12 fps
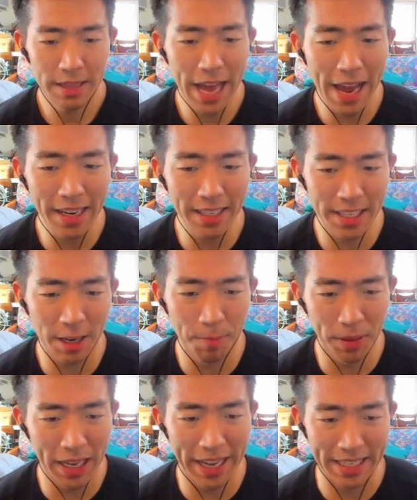That is a
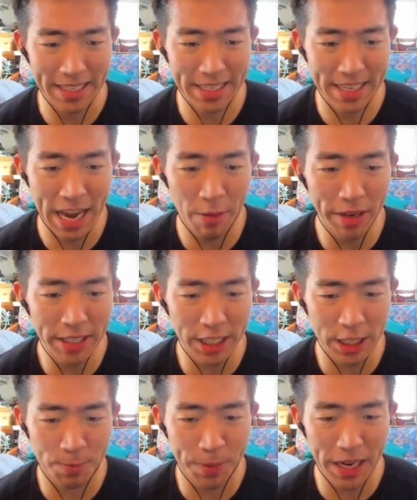blitz. Can we
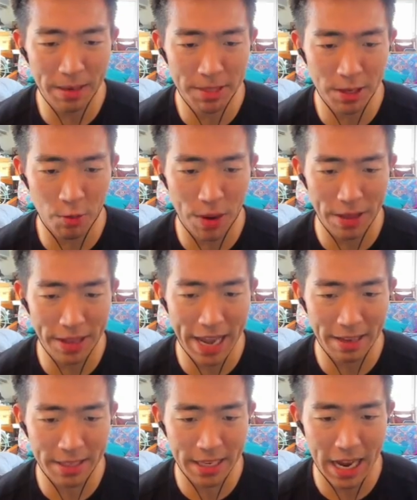just beat him to around the
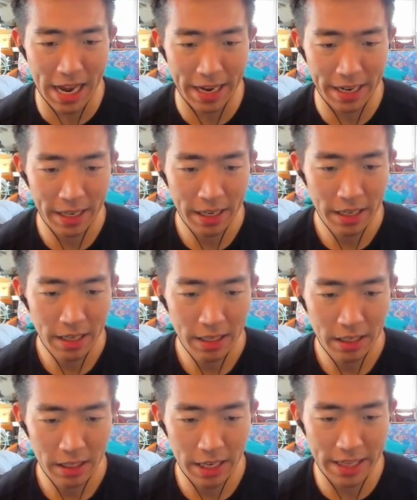outside?
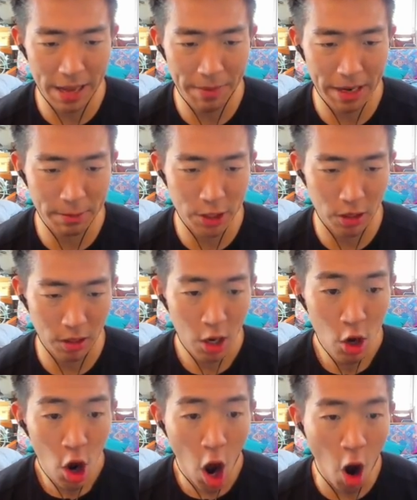Like the Eminem song.
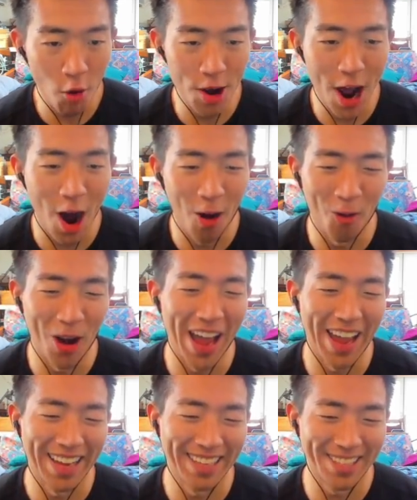Oh, no
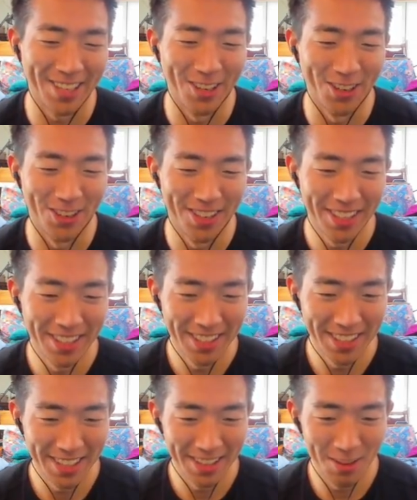way, dude.
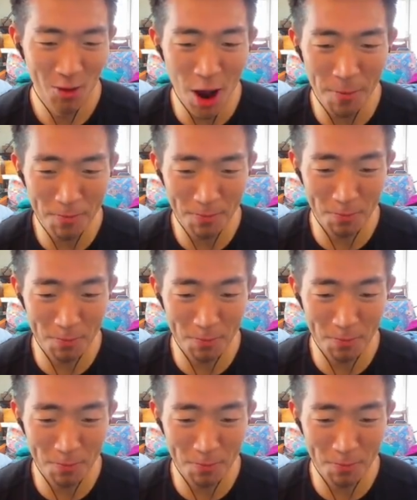Whoop!